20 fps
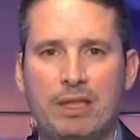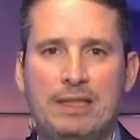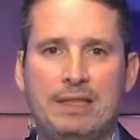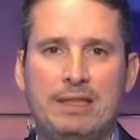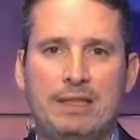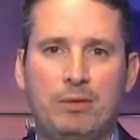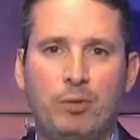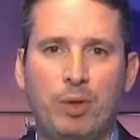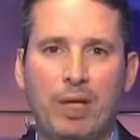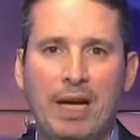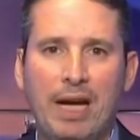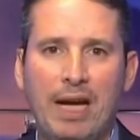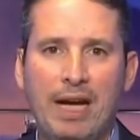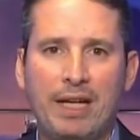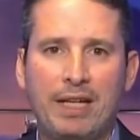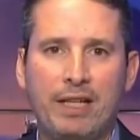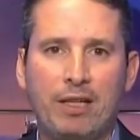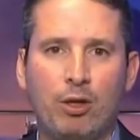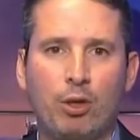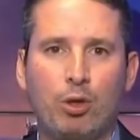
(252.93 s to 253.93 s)
is
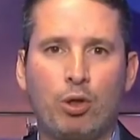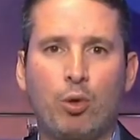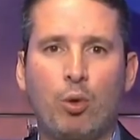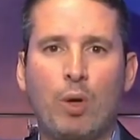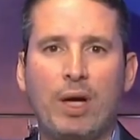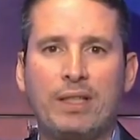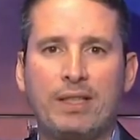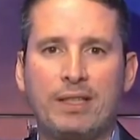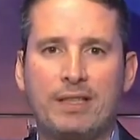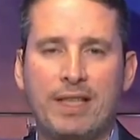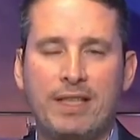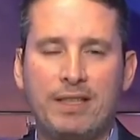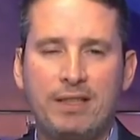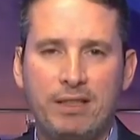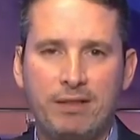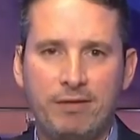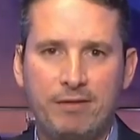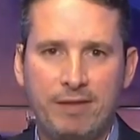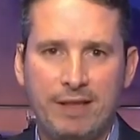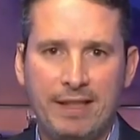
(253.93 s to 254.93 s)
relying on
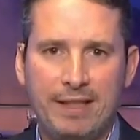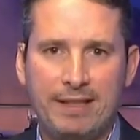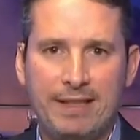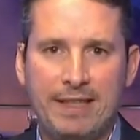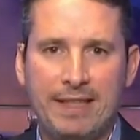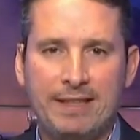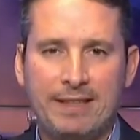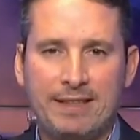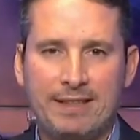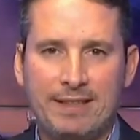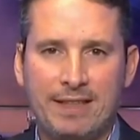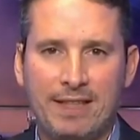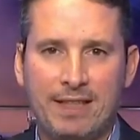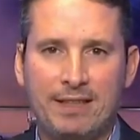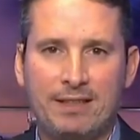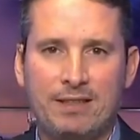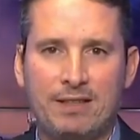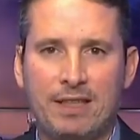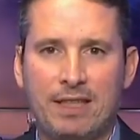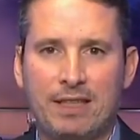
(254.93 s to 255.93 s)
quantitative uh, data
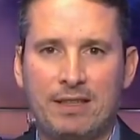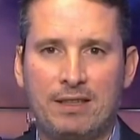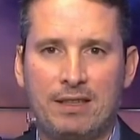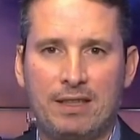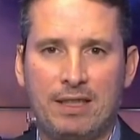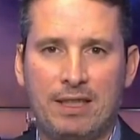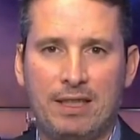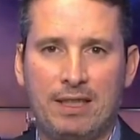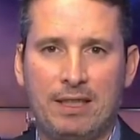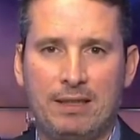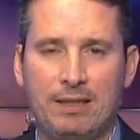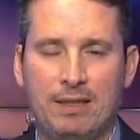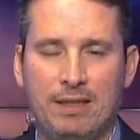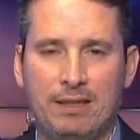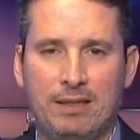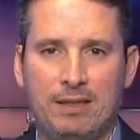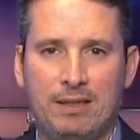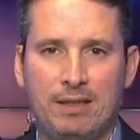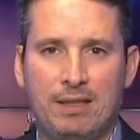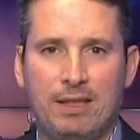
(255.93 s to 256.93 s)
set that, uh,
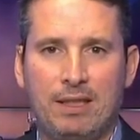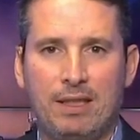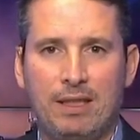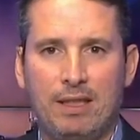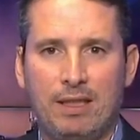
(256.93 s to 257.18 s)
that